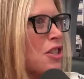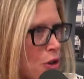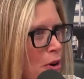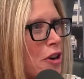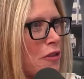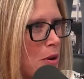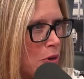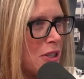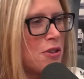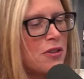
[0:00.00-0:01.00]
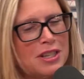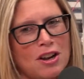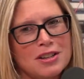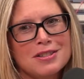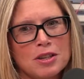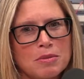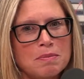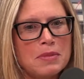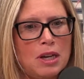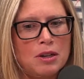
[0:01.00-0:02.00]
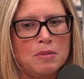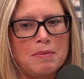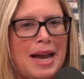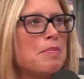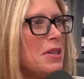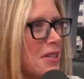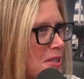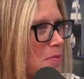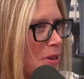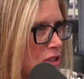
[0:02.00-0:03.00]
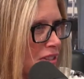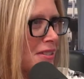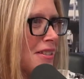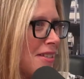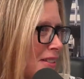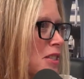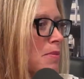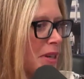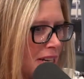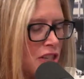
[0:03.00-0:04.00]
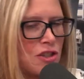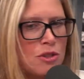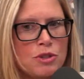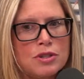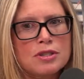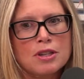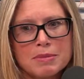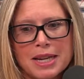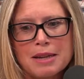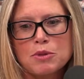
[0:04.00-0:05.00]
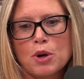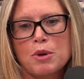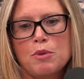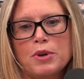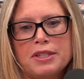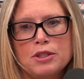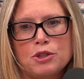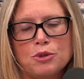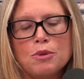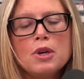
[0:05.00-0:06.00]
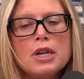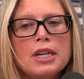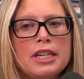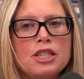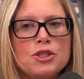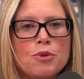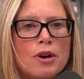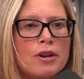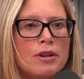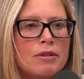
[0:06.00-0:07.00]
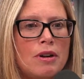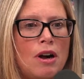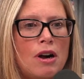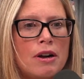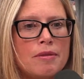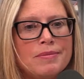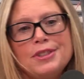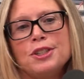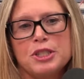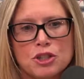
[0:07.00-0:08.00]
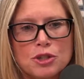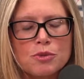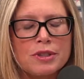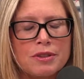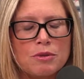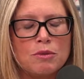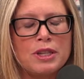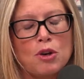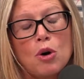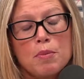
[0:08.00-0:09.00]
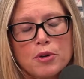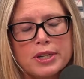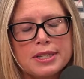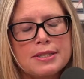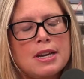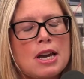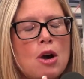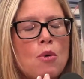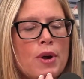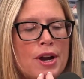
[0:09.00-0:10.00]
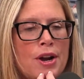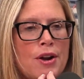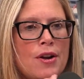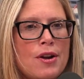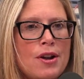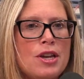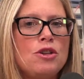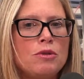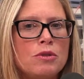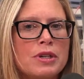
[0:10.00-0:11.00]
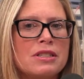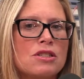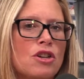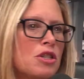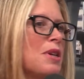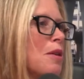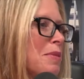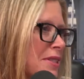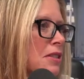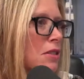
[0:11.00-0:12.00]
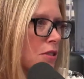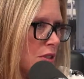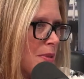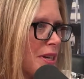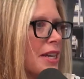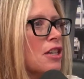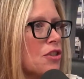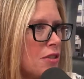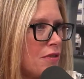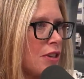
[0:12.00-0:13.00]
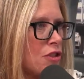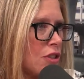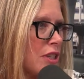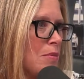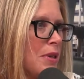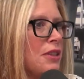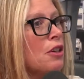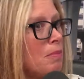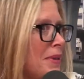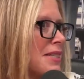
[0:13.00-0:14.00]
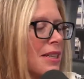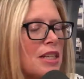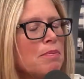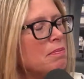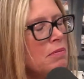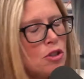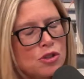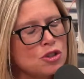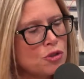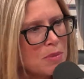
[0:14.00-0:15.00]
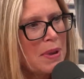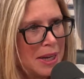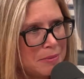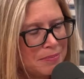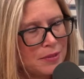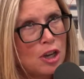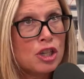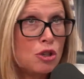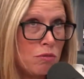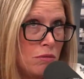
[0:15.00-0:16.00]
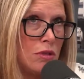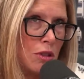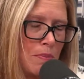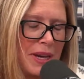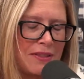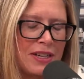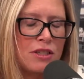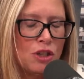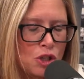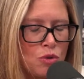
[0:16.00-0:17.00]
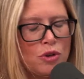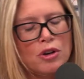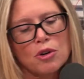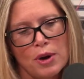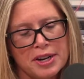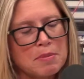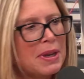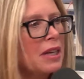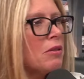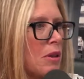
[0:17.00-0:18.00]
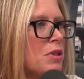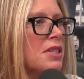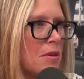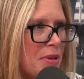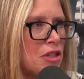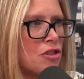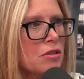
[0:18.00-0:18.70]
part of our brain, so they cause some happiness to patients as they take these medications, which is sometimes where we run into our issues with opioids, where you can start to become addicted to these medications eventually. But they're basically used to treat pain, acute, pain that is acute or chronic pain that we see in patients.